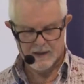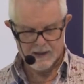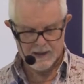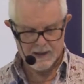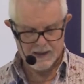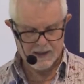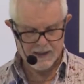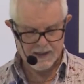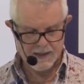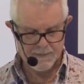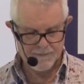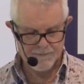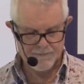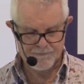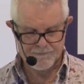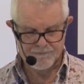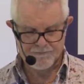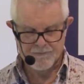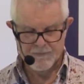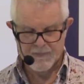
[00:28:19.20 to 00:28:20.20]

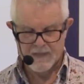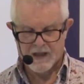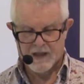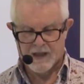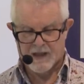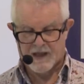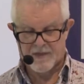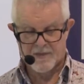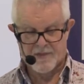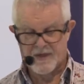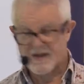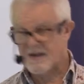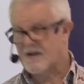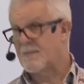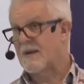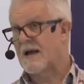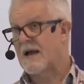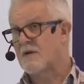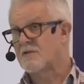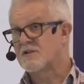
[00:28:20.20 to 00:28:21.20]
And think
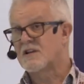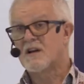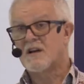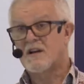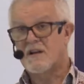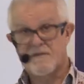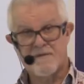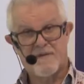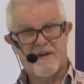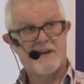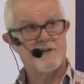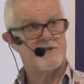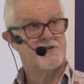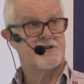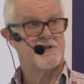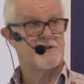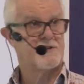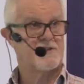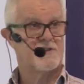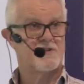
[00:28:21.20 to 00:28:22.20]
about
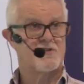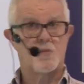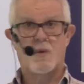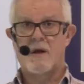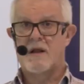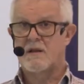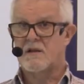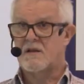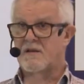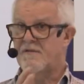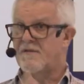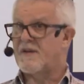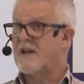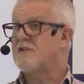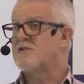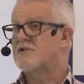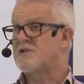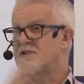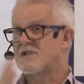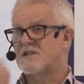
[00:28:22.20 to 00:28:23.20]
conventions as well.
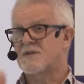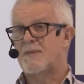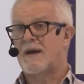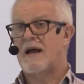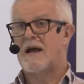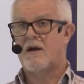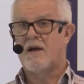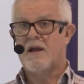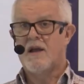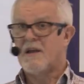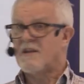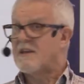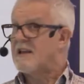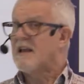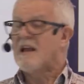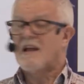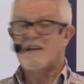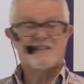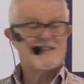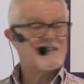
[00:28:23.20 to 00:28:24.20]
Conventions about
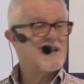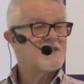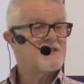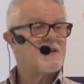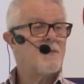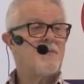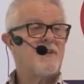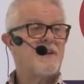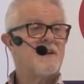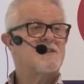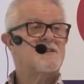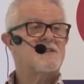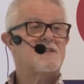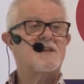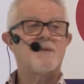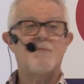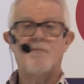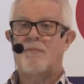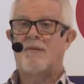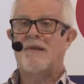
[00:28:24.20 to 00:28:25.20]
something as
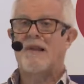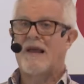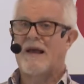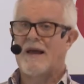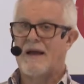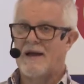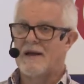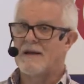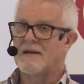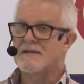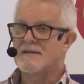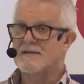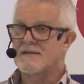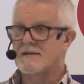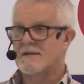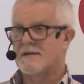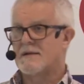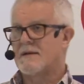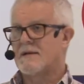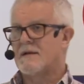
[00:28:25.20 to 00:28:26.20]
simple
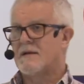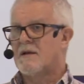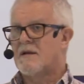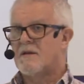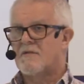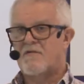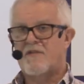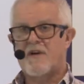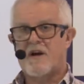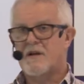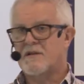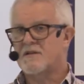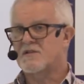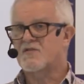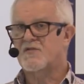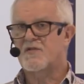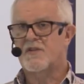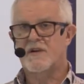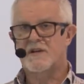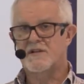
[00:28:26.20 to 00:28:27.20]
as
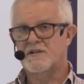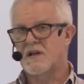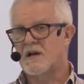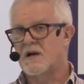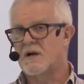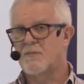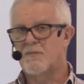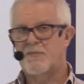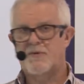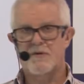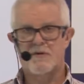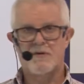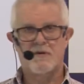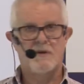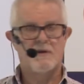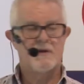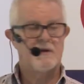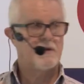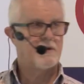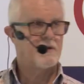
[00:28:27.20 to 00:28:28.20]
France, for example,
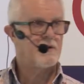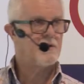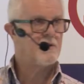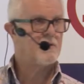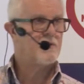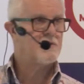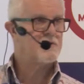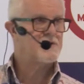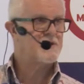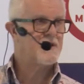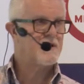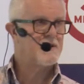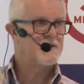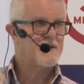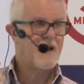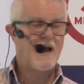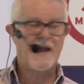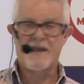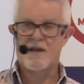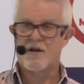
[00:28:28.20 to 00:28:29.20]

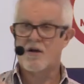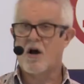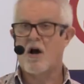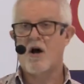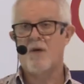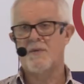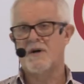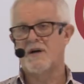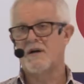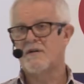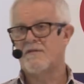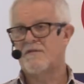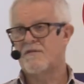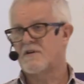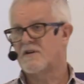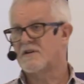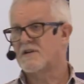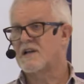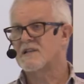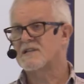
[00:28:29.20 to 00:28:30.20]
uses a comma
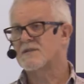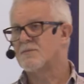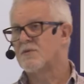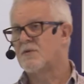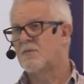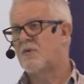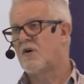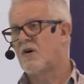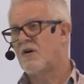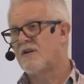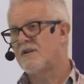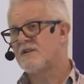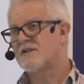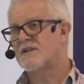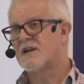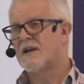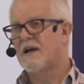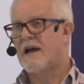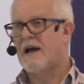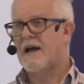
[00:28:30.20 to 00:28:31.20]
for a decimal
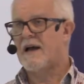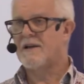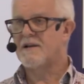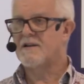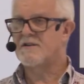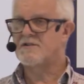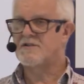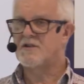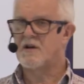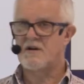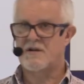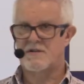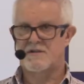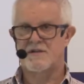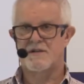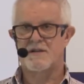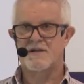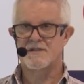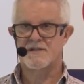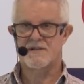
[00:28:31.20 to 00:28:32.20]
point and a
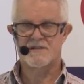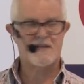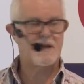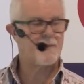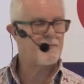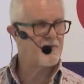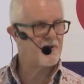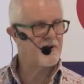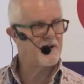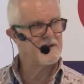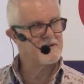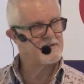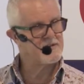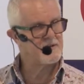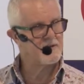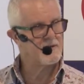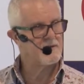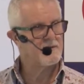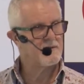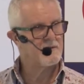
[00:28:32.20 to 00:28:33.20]
dot as a
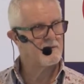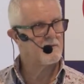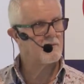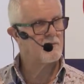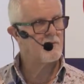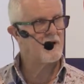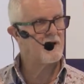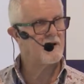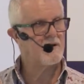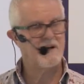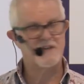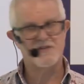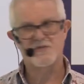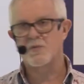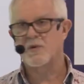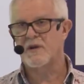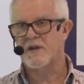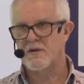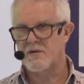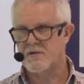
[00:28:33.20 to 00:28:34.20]
separator, whereas
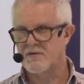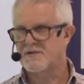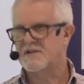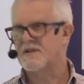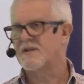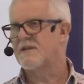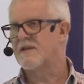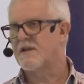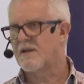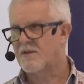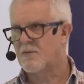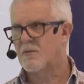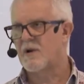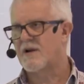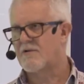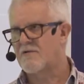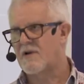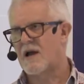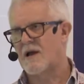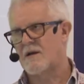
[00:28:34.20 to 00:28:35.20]
we use it the other way
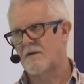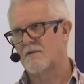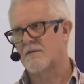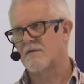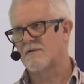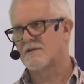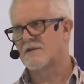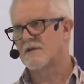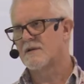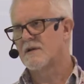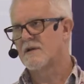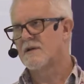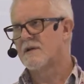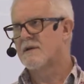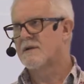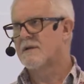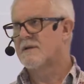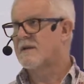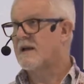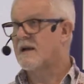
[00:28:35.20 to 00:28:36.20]
around.
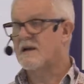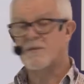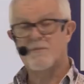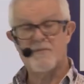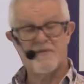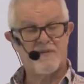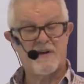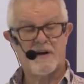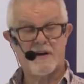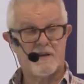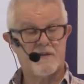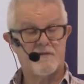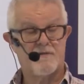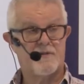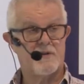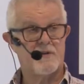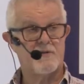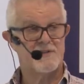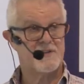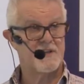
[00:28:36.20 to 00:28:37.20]
That can be very
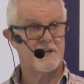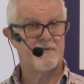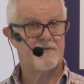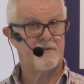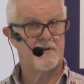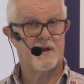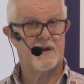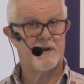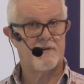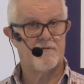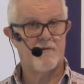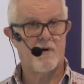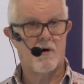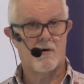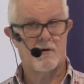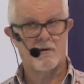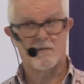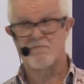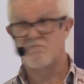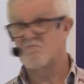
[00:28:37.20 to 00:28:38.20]
confusing if you get it
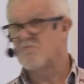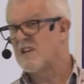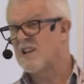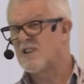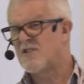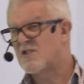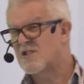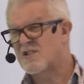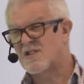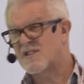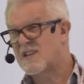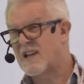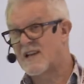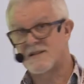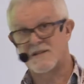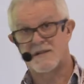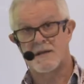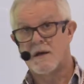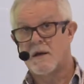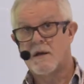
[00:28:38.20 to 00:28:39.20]
wrong. It just
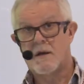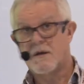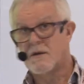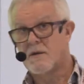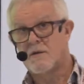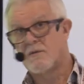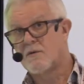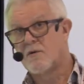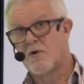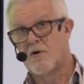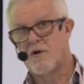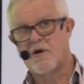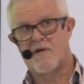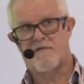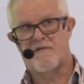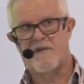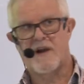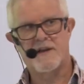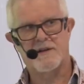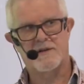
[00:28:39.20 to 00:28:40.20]
says, you're not
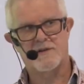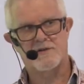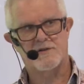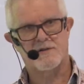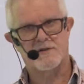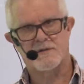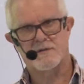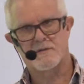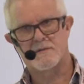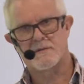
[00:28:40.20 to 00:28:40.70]
French.